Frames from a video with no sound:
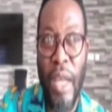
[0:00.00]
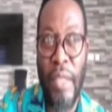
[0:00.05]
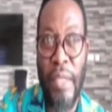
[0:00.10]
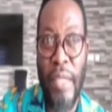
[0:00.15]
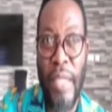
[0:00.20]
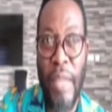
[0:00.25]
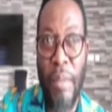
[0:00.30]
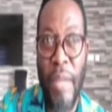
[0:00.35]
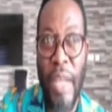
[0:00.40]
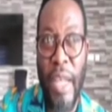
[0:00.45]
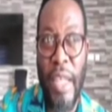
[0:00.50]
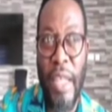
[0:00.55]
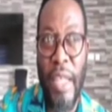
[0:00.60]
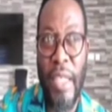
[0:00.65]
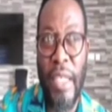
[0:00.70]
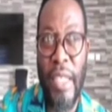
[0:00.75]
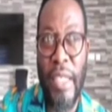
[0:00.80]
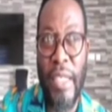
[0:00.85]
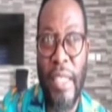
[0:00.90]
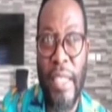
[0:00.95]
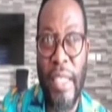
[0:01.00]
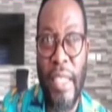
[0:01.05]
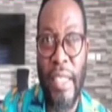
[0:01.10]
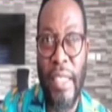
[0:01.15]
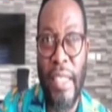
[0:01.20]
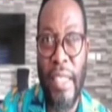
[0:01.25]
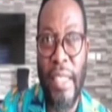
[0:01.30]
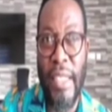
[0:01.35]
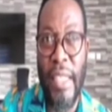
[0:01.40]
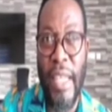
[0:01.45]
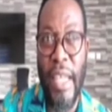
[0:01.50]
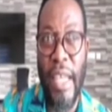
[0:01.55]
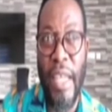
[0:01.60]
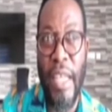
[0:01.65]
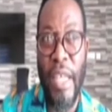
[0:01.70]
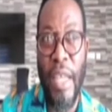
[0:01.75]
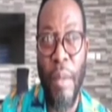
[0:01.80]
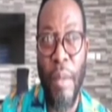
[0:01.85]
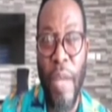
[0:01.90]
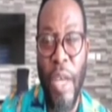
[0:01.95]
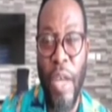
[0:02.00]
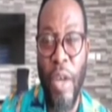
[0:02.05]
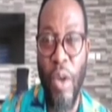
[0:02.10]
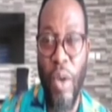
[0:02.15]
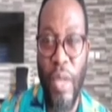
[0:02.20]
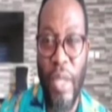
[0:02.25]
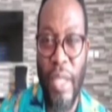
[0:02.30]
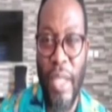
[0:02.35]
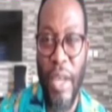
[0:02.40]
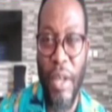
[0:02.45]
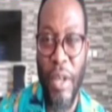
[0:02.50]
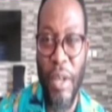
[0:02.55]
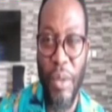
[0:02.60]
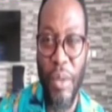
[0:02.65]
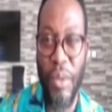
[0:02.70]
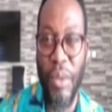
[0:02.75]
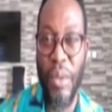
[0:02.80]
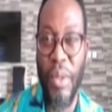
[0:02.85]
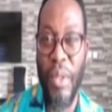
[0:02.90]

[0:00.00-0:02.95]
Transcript: time na yet say say you be lockdown